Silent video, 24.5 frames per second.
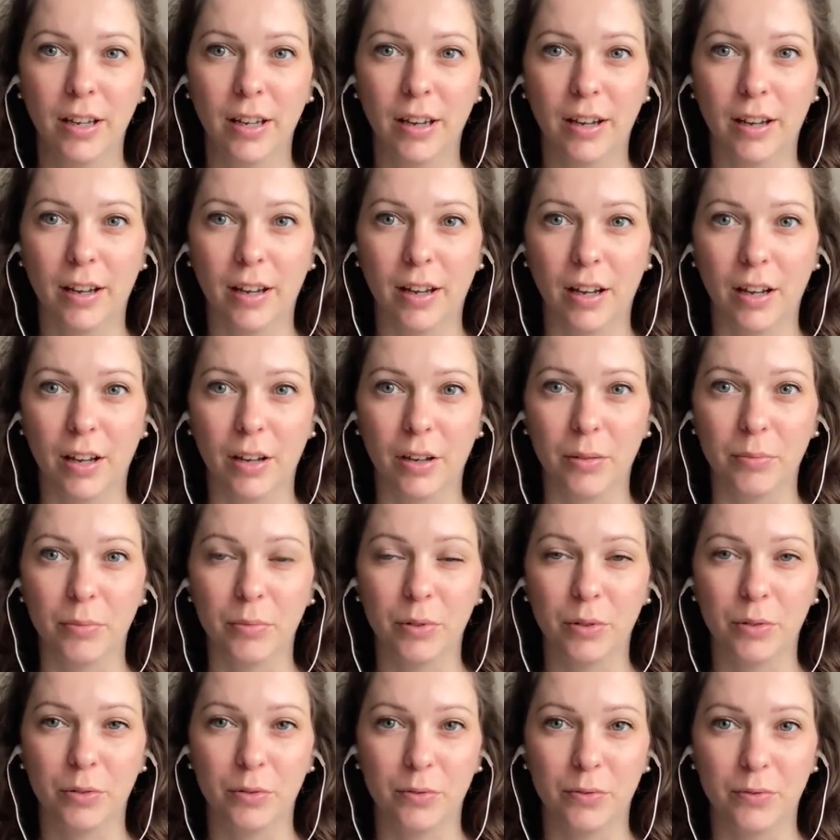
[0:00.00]
um,
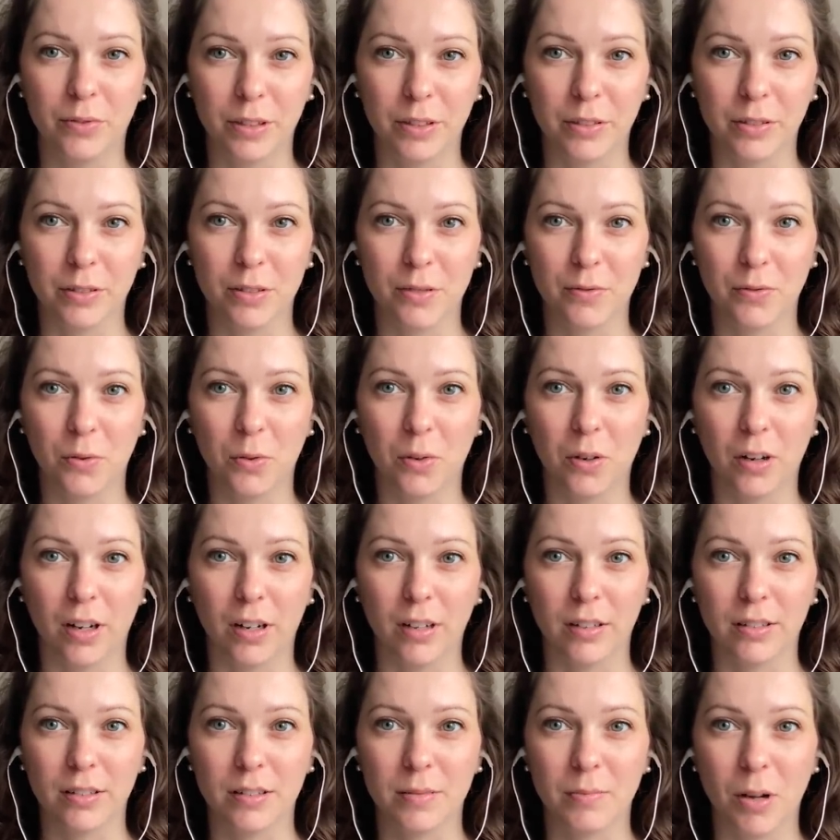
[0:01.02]
who feels
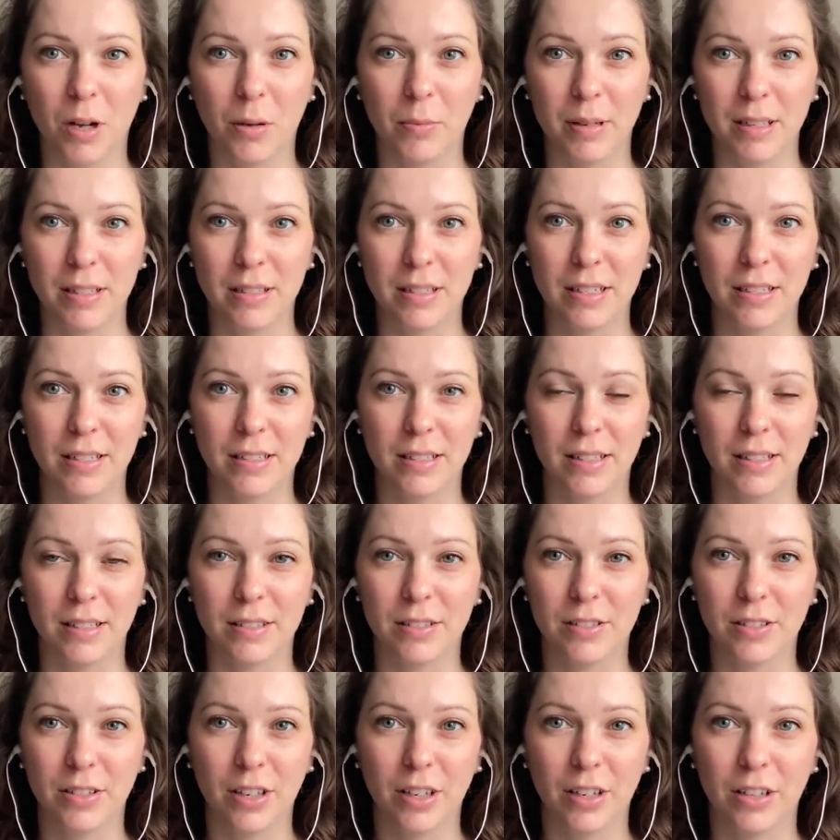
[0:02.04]
for small
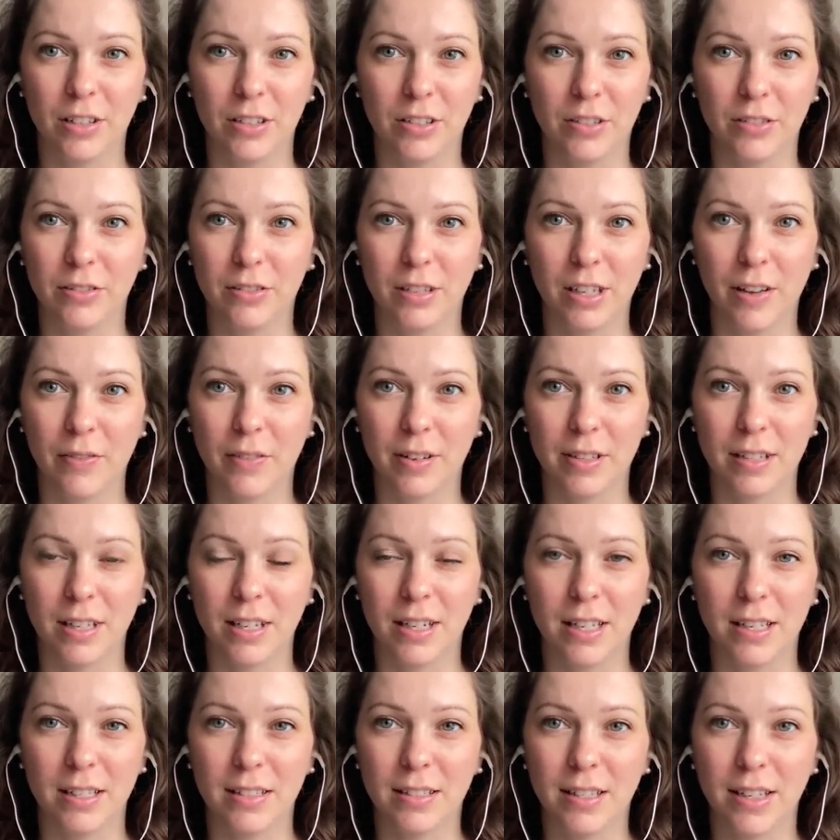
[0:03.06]
businesses. Could you give us
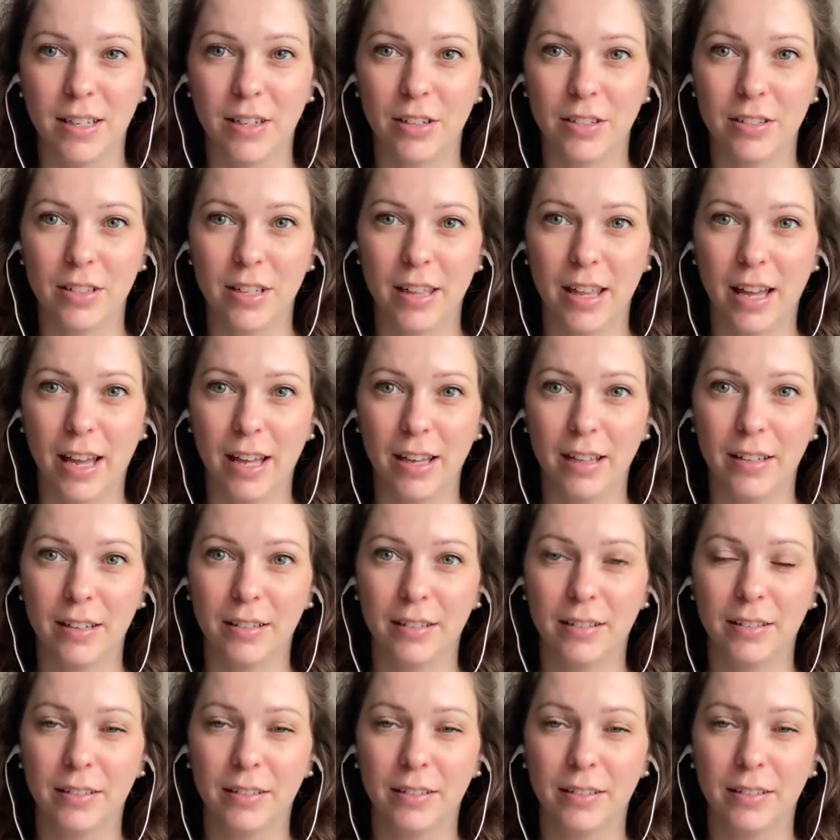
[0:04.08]
any insight onto that?